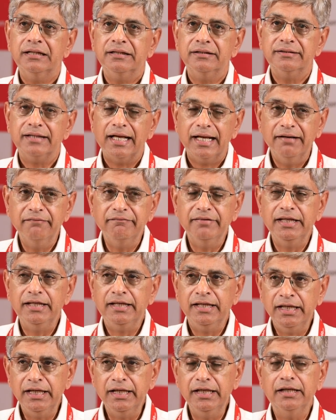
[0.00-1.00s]
then we
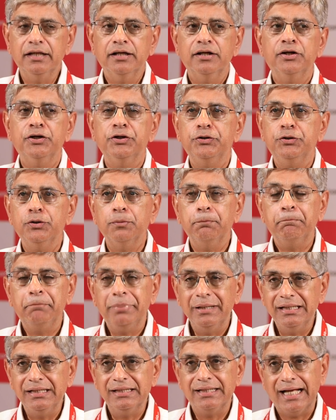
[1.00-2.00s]
need to
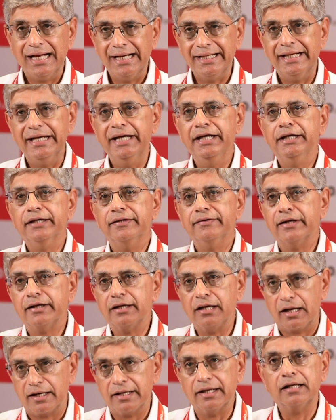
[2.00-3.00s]
build that into the
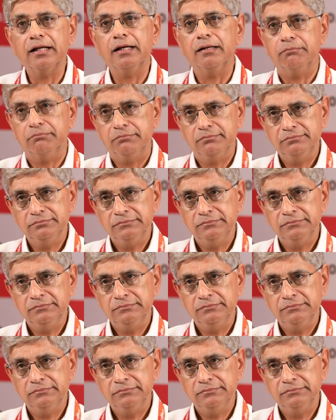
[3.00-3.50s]
curriculum.